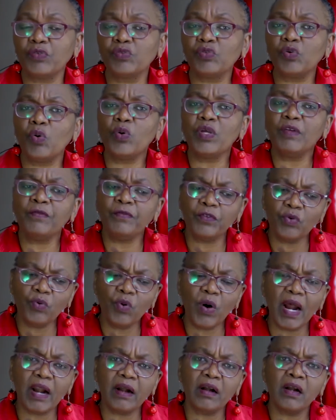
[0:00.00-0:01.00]
So if
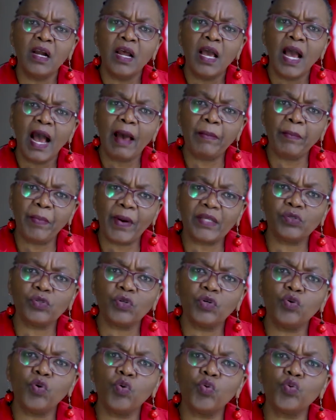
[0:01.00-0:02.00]
you are a
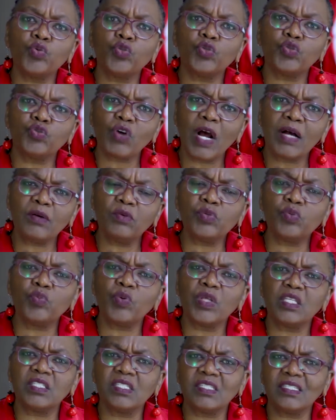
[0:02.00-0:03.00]
person who struggles
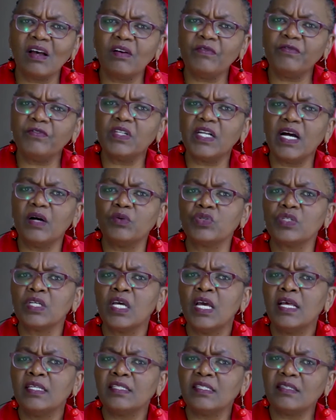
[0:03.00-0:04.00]
with self-doubt,
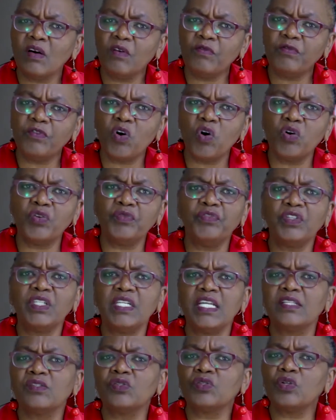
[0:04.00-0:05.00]

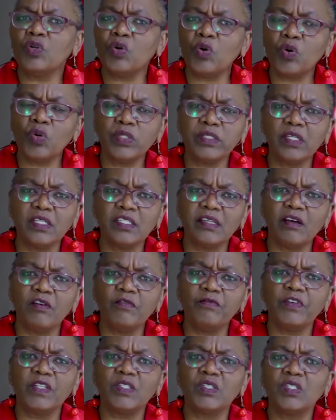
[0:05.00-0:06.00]
self-confidence, low
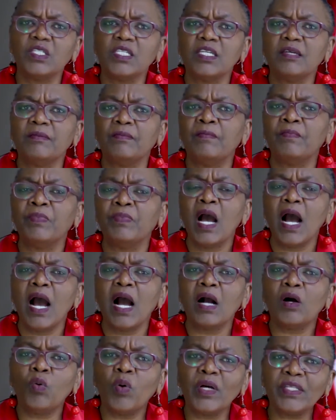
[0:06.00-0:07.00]
self-esteem,
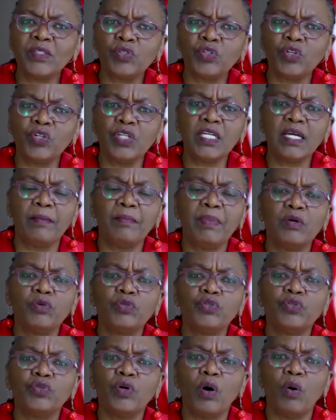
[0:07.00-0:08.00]
questioning
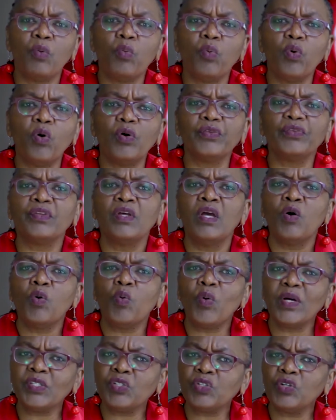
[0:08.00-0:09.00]
about your worth,
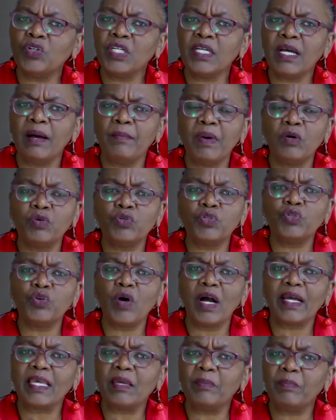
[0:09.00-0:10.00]
questioning about
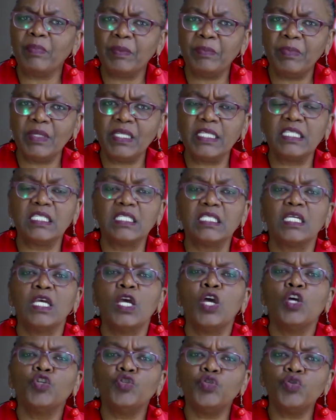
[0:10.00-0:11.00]
your capability,
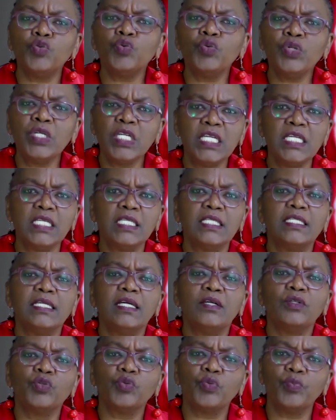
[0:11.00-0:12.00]
you need
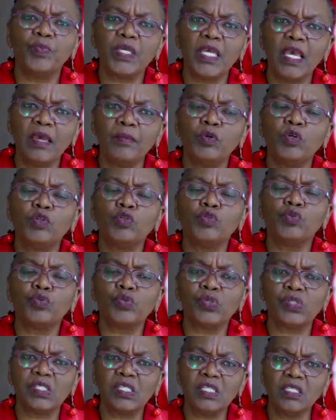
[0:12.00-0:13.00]
to be able to
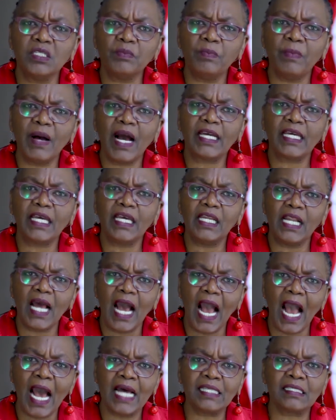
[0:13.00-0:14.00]
sit back and
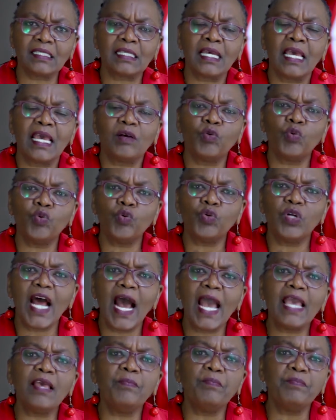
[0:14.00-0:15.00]
ask, could
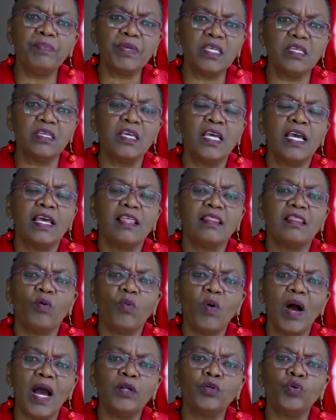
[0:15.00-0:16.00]
I be the
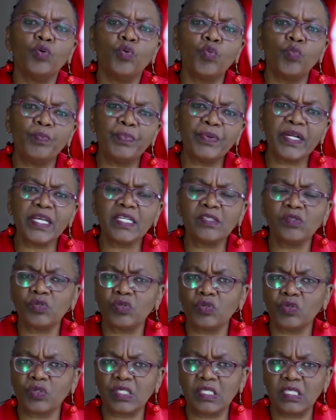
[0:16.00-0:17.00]
one who brings
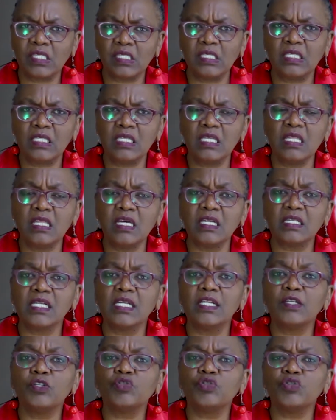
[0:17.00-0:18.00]
toxicity in the
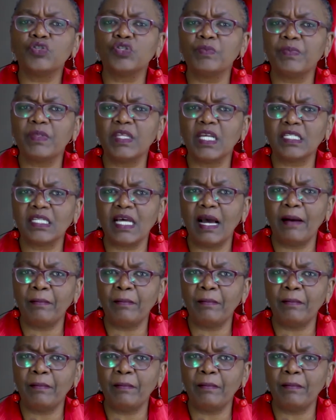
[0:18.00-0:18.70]
relationship that I'm